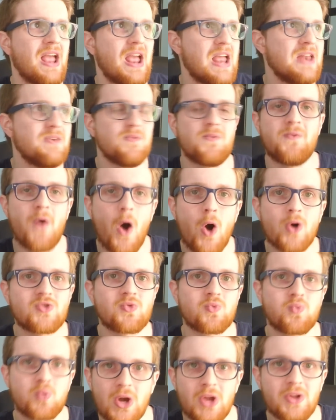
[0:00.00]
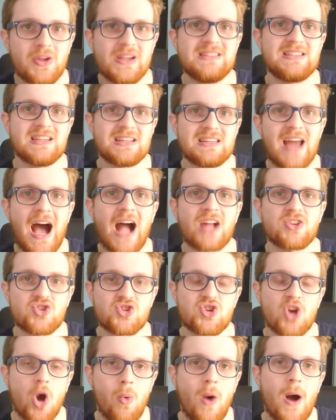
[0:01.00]
Invoked really did not
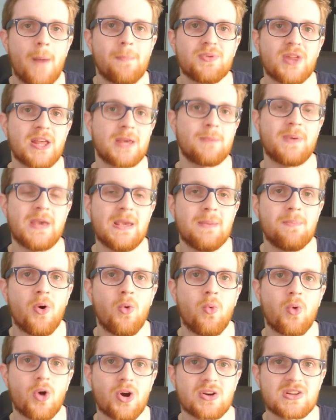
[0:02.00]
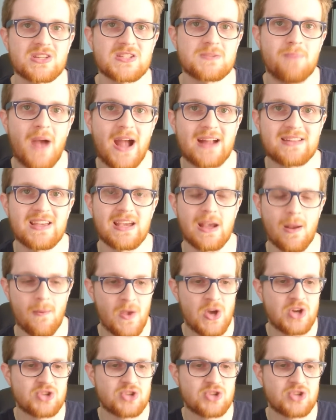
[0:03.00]
show up like people were expecting.